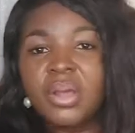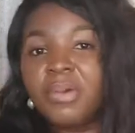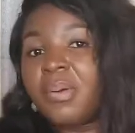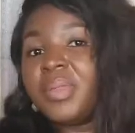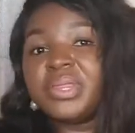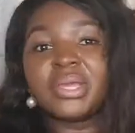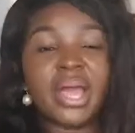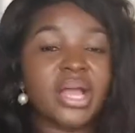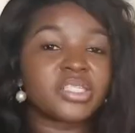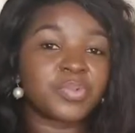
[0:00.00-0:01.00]
Probably the
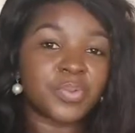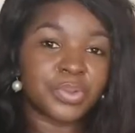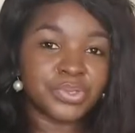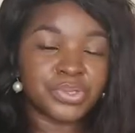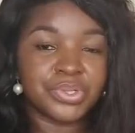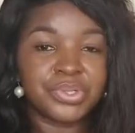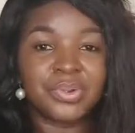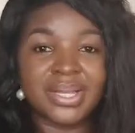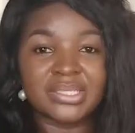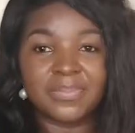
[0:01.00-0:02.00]
guy has proposed to you
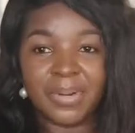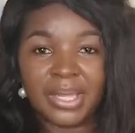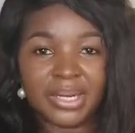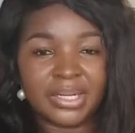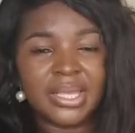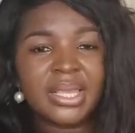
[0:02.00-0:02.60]
and is planning.